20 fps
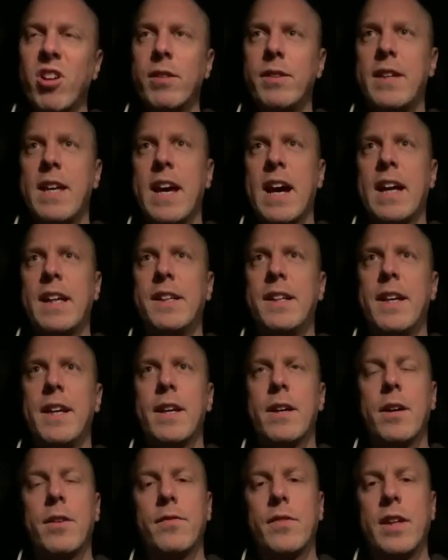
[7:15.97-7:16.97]
the
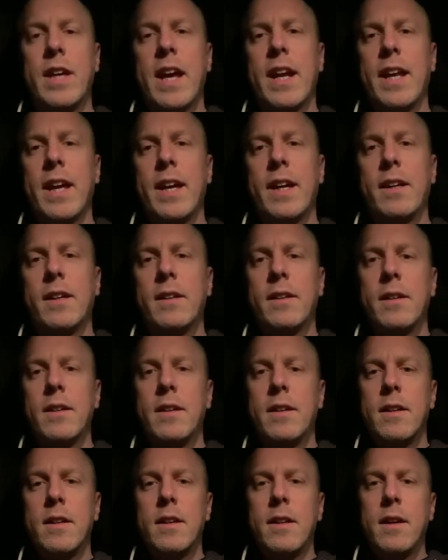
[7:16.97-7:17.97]
idea of getting
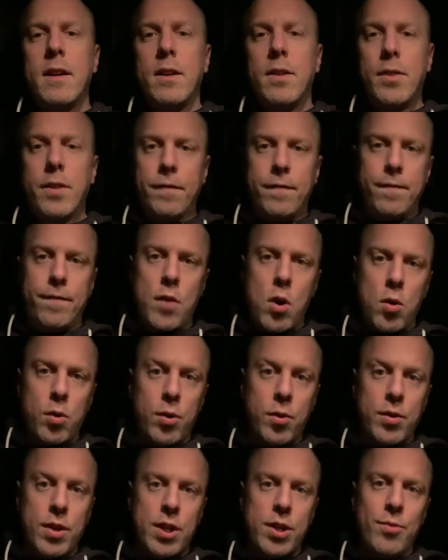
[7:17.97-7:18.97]
the
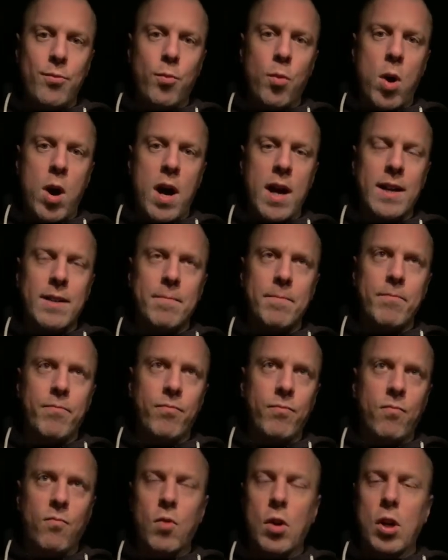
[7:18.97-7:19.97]
photo that you want,
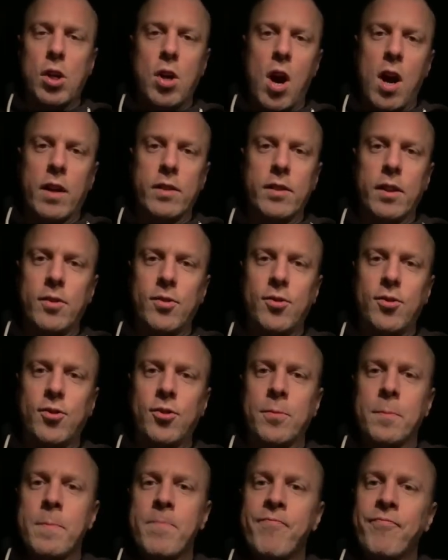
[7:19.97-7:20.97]

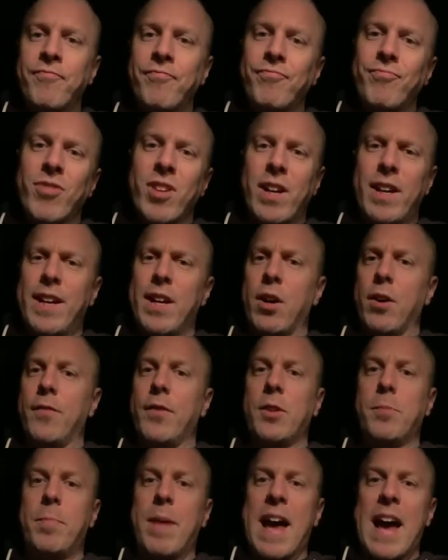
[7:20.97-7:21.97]
regardless, you know, if
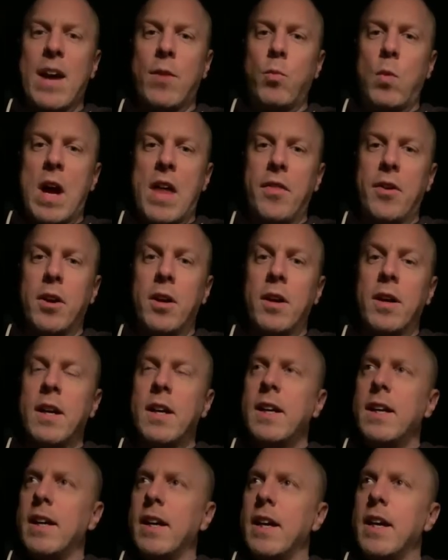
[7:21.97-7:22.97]
it's bad weather,
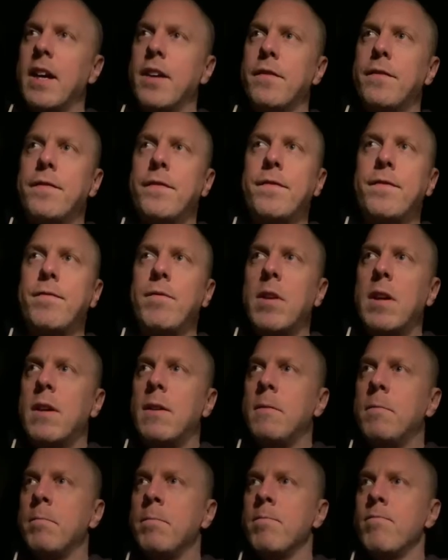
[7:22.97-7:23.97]
if
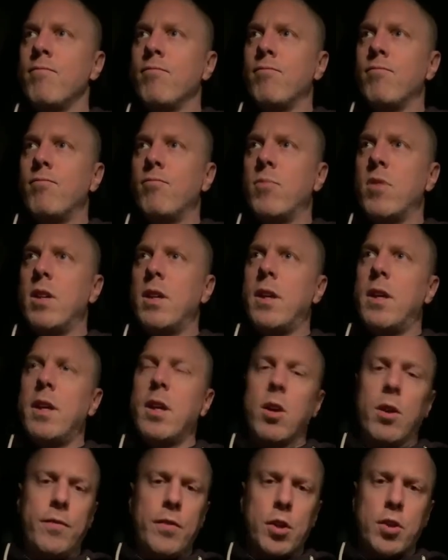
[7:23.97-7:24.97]
you
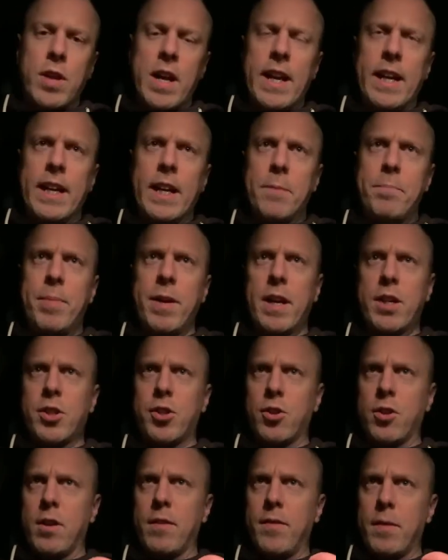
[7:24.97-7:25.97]
know if you're trying to get a
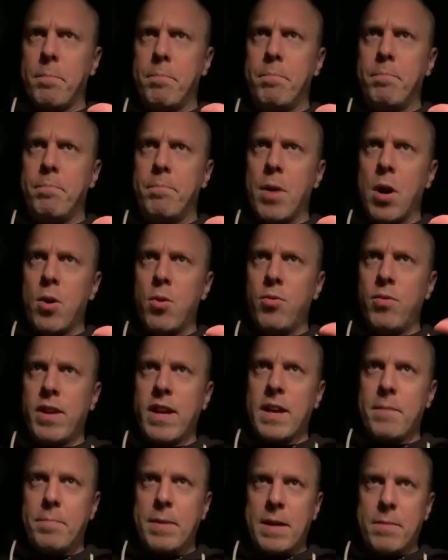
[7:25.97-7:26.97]
picture of a boat
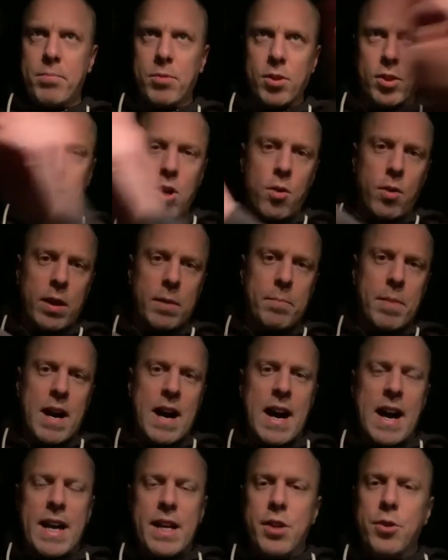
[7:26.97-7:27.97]
and people are going
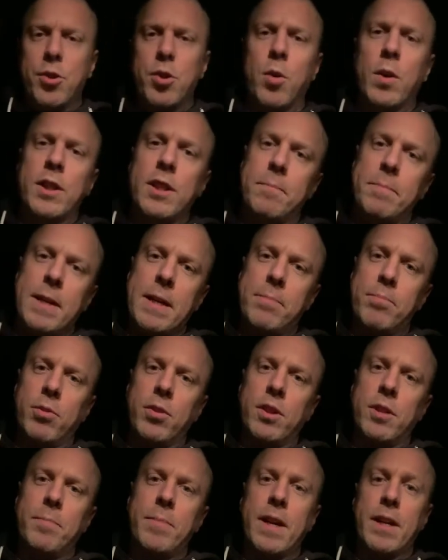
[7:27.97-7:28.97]
by and you don't want the people
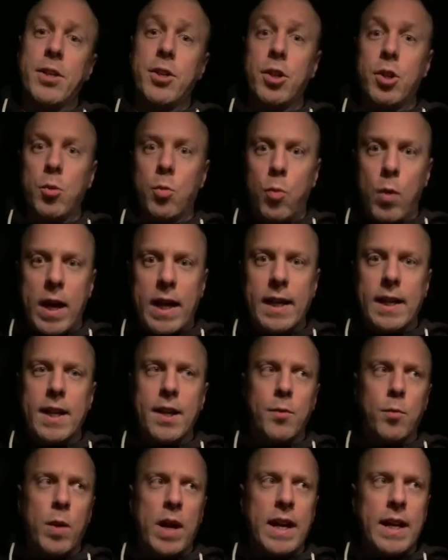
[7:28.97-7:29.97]
in the picture you wait
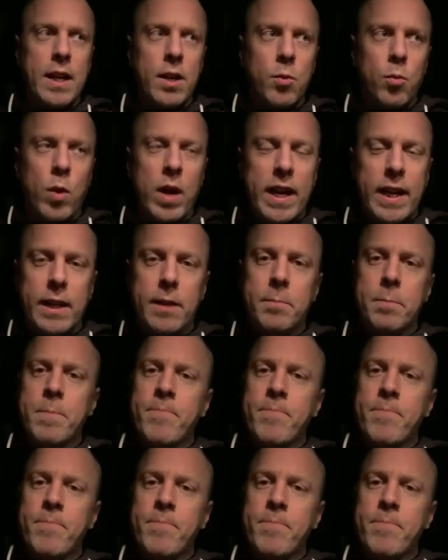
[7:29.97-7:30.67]
and wait and wait